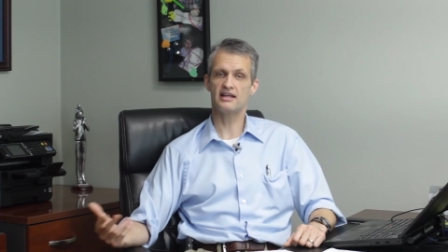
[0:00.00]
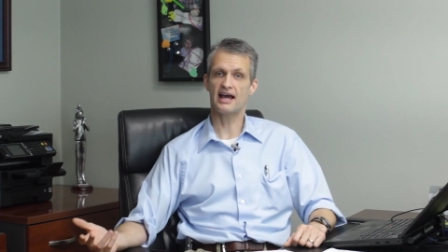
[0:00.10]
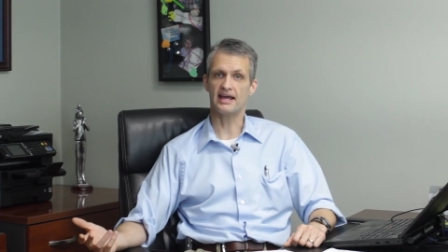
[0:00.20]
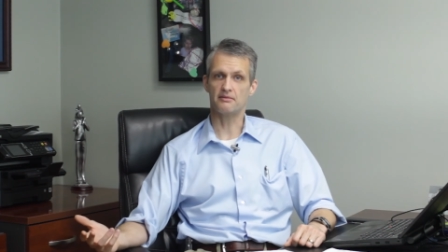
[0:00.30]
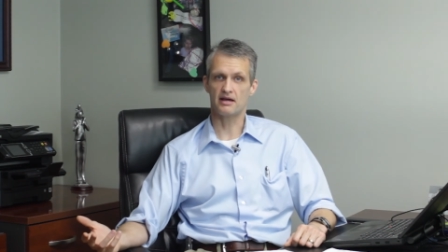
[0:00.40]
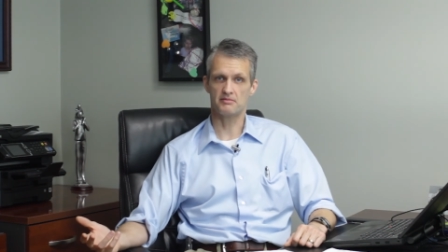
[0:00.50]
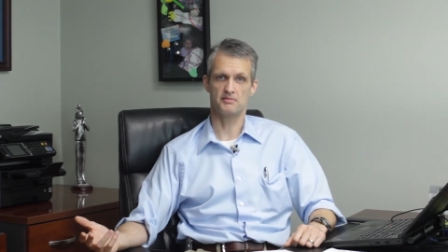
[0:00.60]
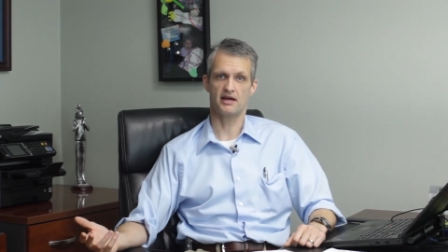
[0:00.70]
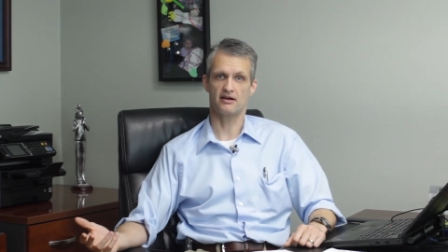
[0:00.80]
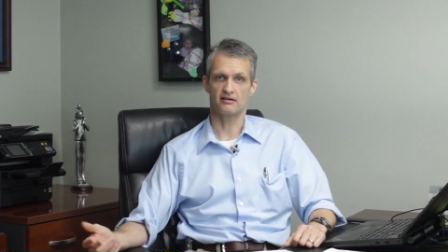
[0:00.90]
diet might be
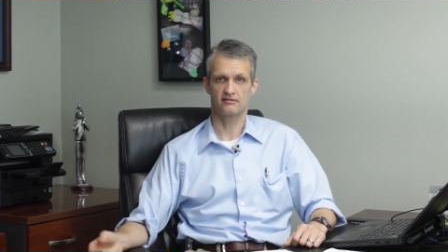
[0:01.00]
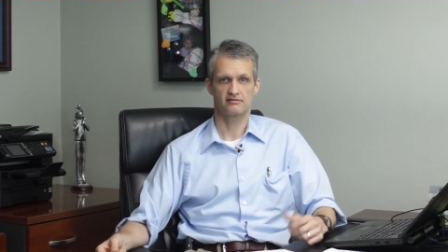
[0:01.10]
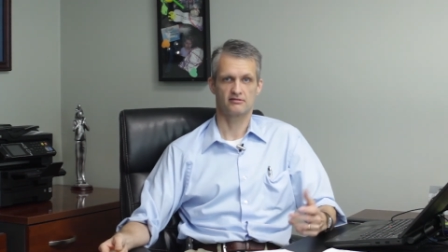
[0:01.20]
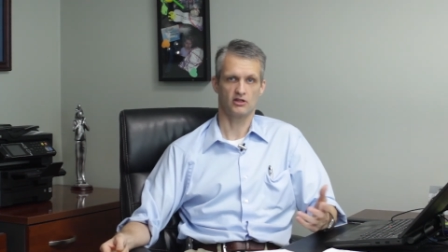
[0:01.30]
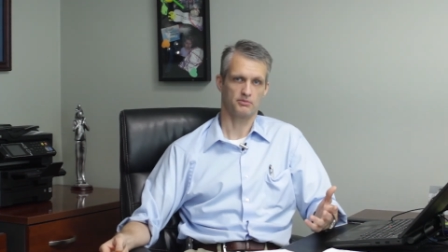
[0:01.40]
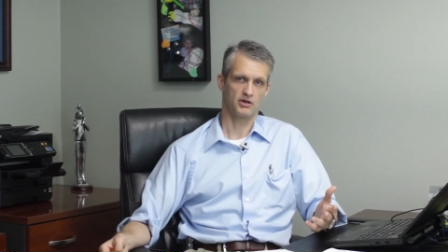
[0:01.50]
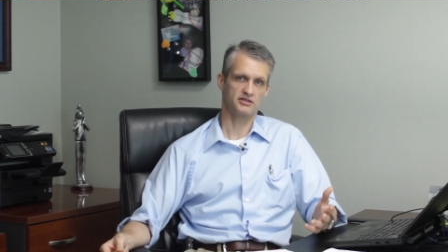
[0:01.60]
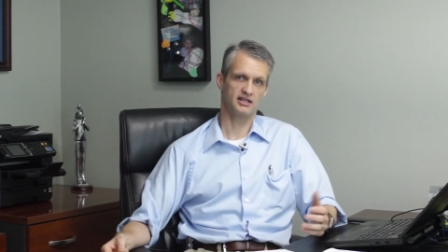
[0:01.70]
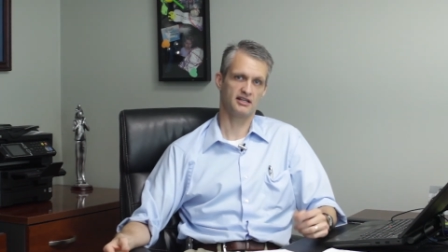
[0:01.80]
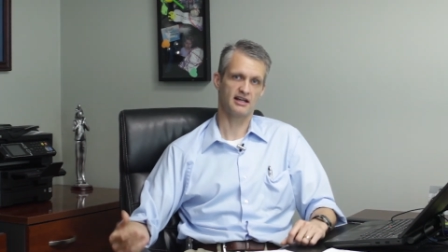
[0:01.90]
better low
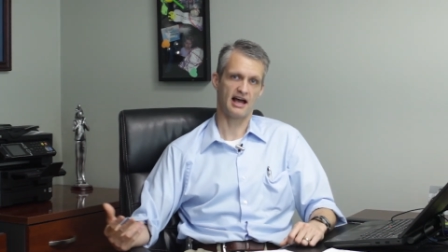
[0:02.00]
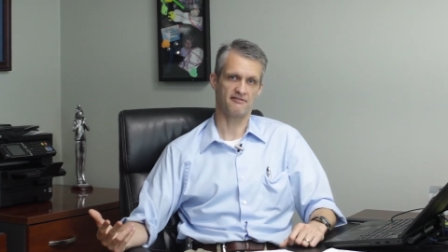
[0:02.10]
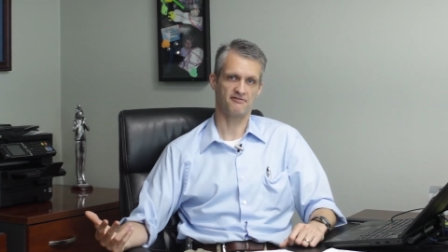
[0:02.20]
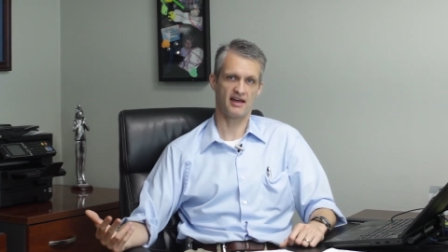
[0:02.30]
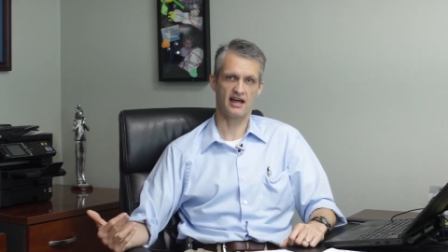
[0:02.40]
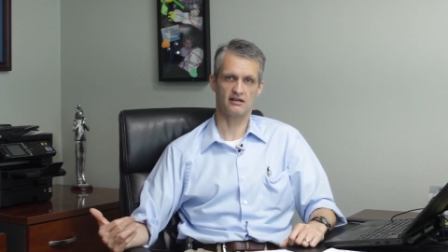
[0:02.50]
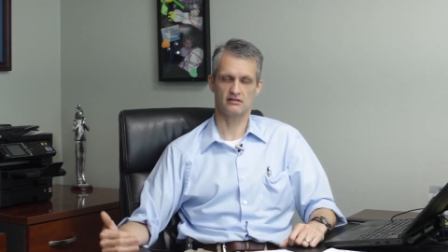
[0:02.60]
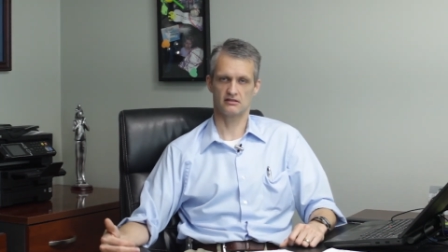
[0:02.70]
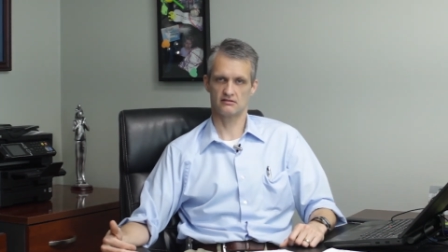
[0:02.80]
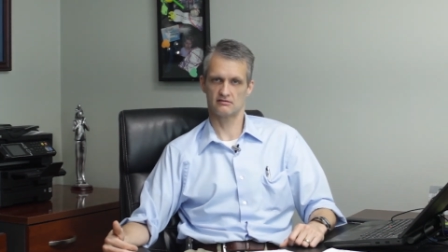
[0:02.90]
protein, high
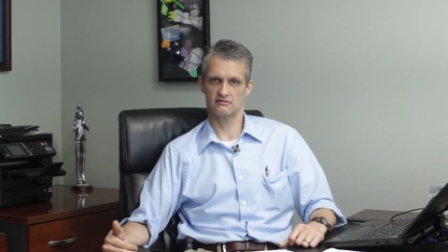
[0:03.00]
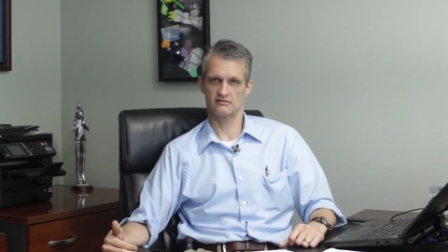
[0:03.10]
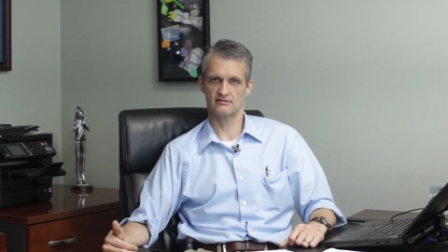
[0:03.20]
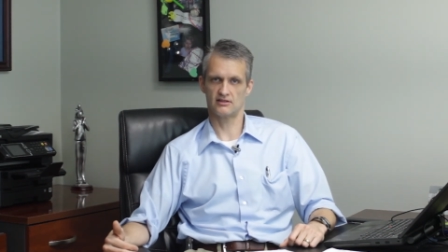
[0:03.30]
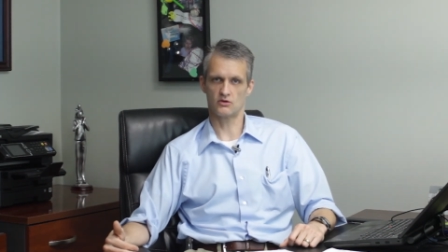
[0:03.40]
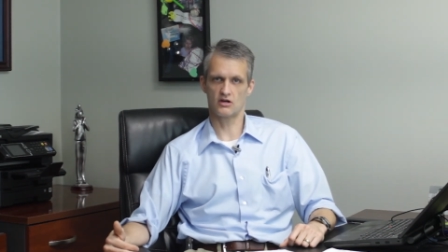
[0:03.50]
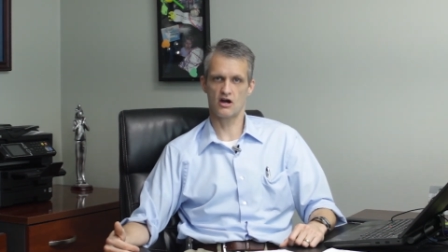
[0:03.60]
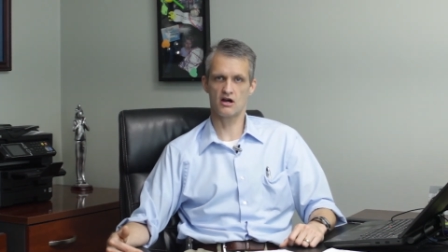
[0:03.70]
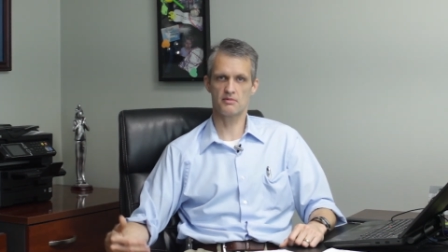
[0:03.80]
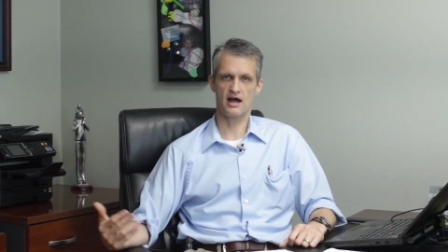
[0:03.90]
fat, low
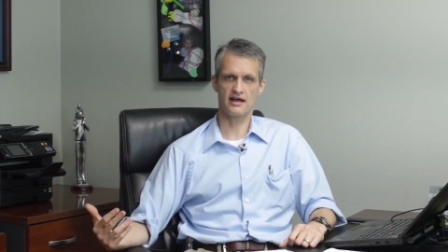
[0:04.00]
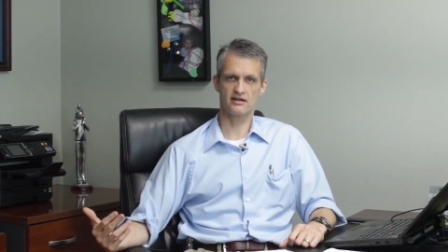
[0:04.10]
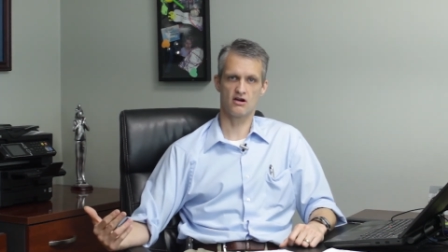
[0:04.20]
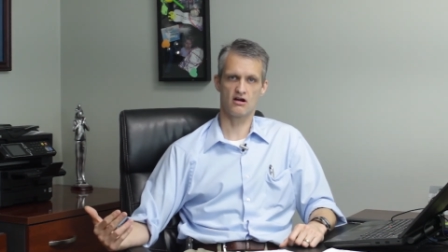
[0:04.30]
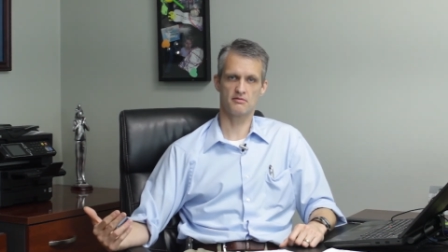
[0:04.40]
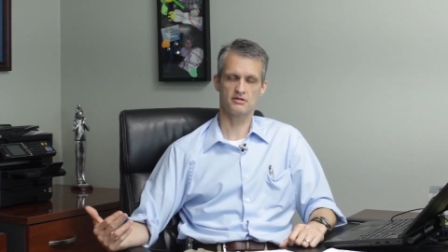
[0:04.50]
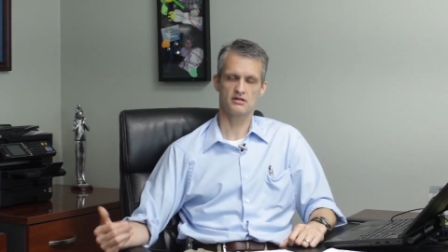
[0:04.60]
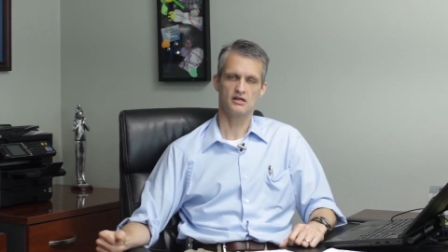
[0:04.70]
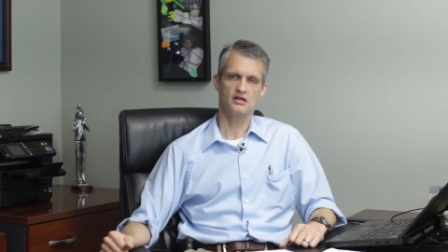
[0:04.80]
carb, high carb.